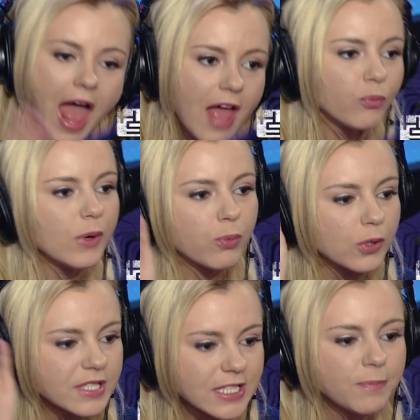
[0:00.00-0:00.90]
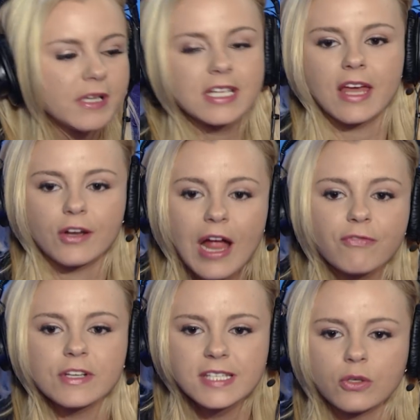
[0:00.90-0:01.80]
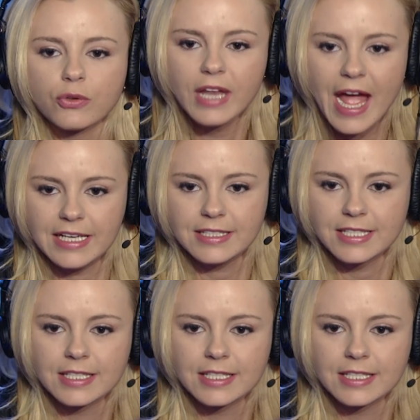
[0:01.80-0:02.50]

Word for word: Eh, we were sleeping together every single night.